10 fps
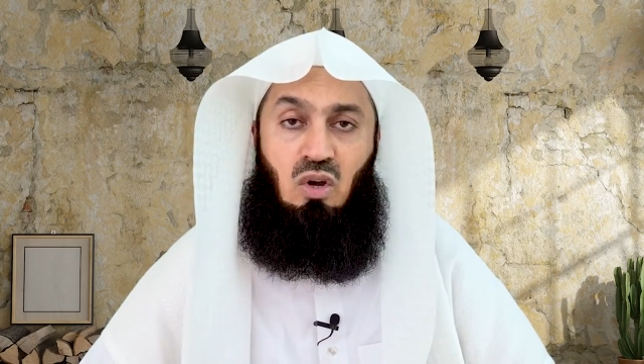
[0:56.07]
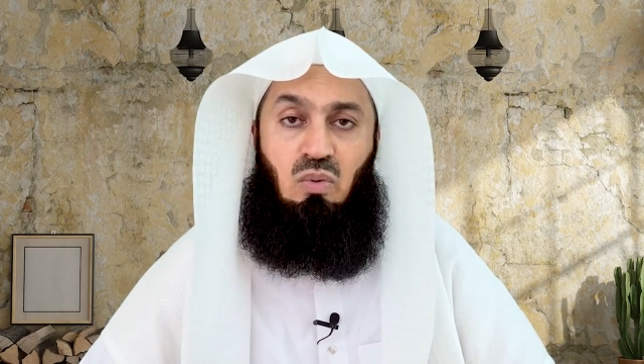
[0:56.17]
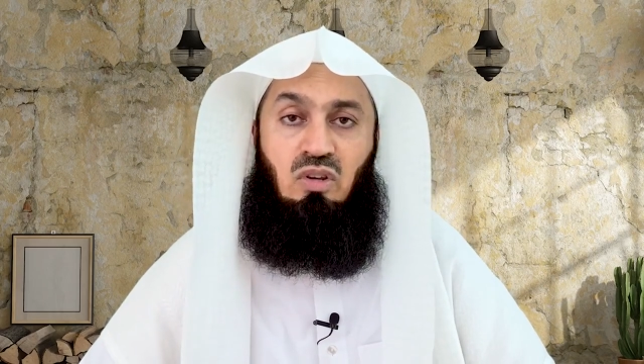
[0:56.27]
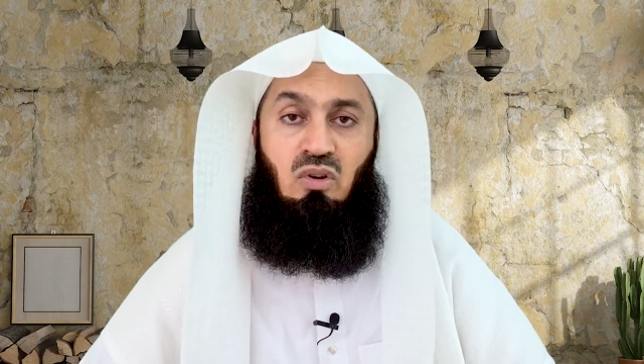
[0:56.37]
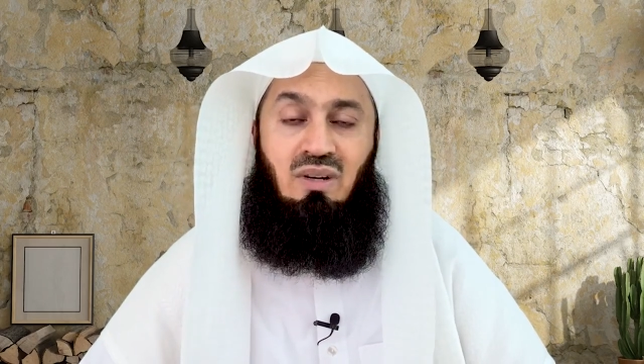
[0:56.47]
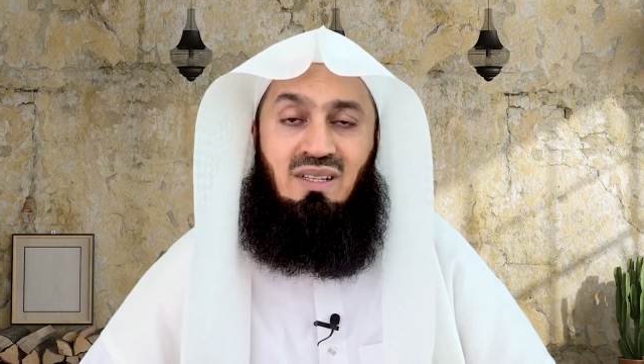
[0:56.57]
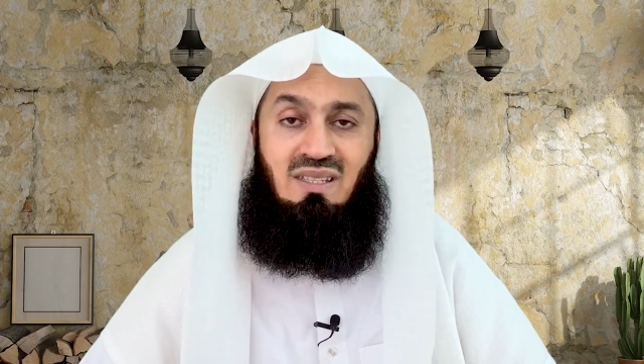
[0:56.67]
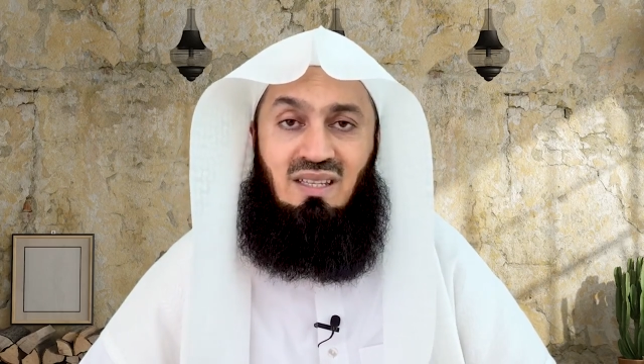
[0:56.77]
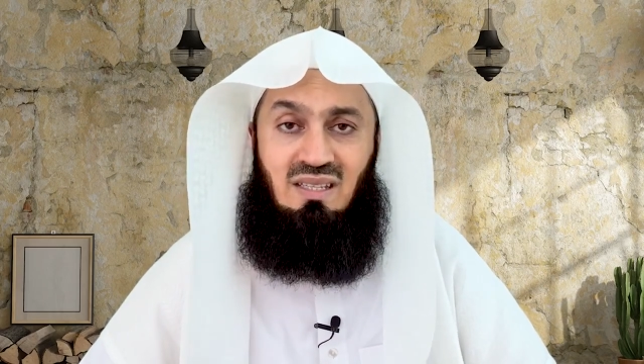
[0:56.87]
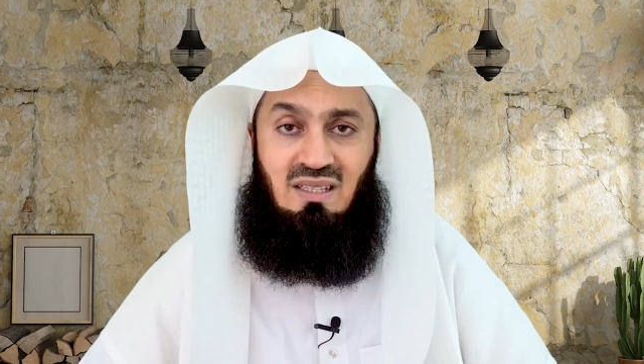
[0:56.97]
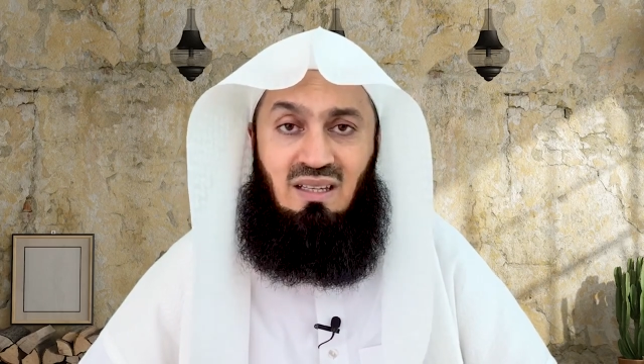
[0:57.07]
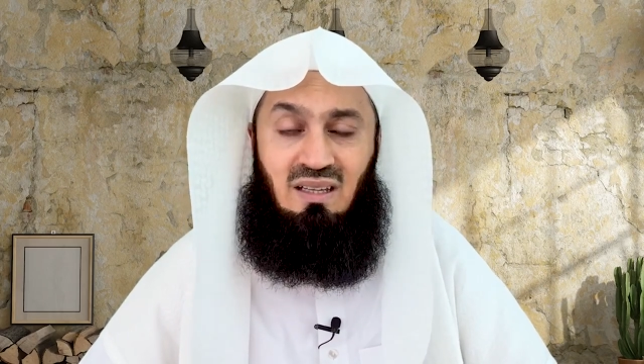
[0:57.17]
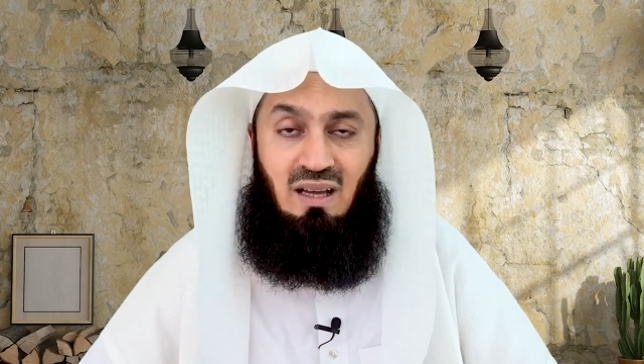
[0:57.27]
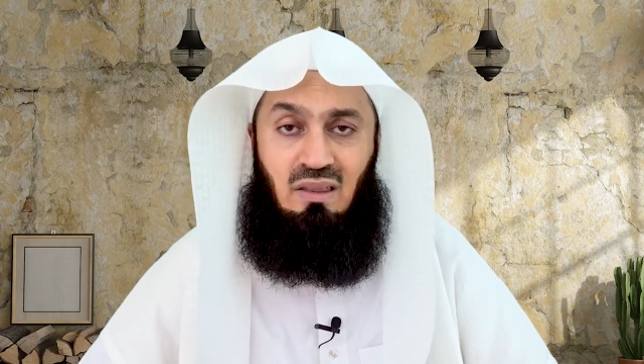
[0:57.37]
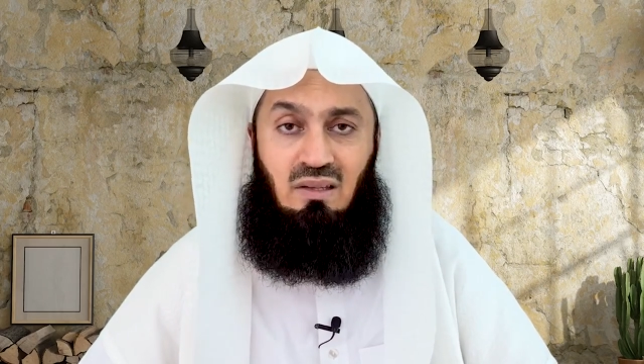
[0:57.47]
When you're
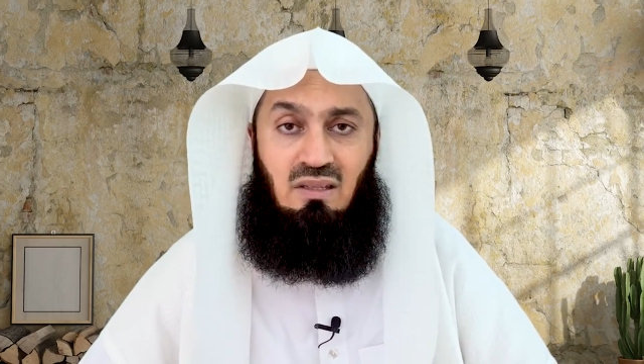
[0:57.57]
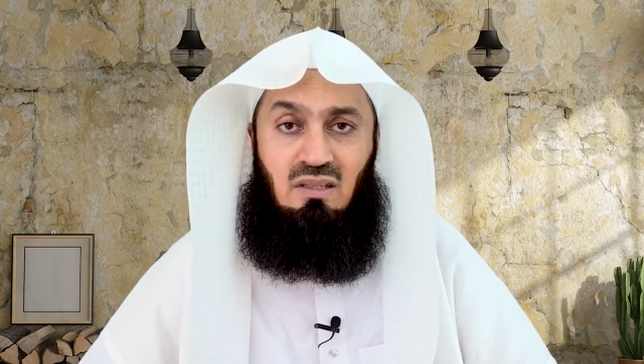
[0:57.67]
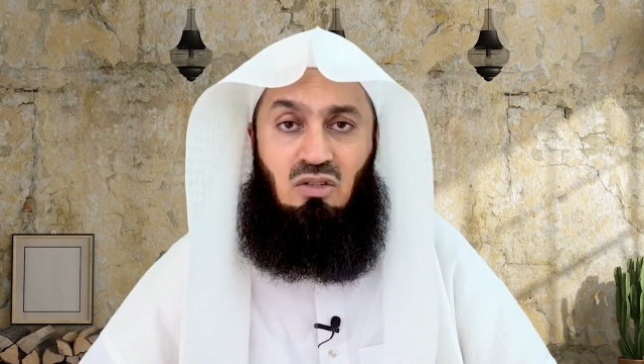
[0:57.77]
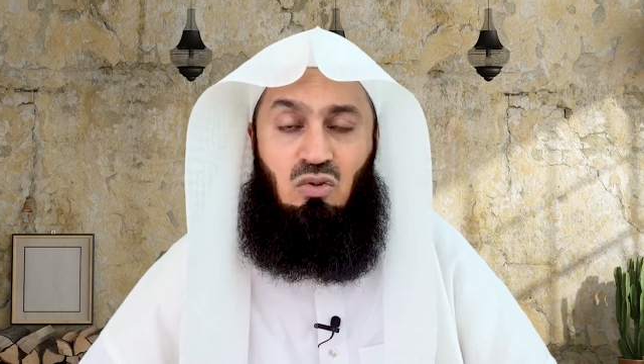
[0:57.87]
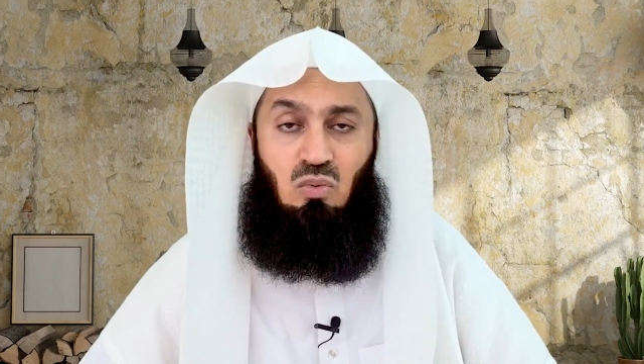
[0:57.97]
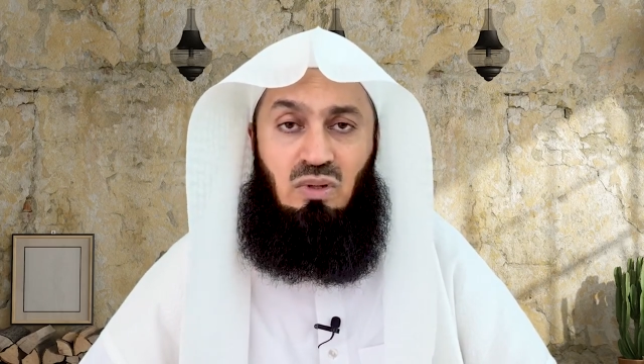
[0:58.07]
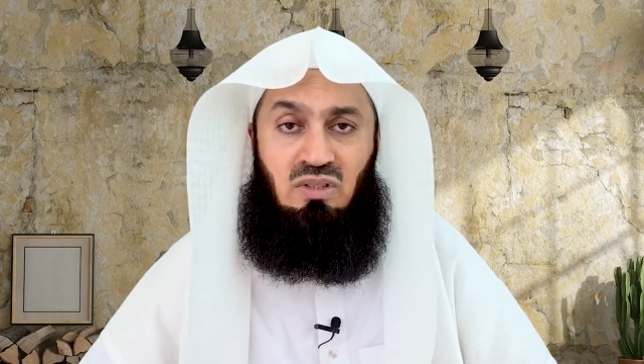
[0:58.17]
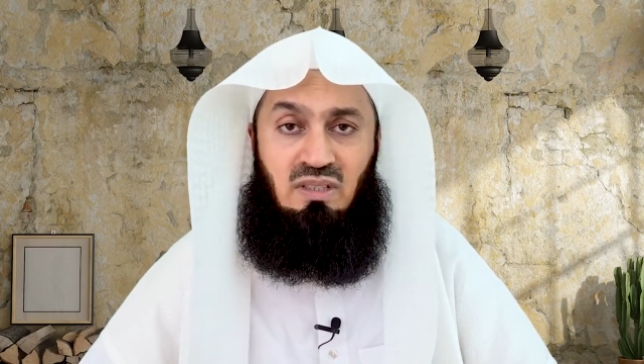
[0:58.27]
assisting others, you will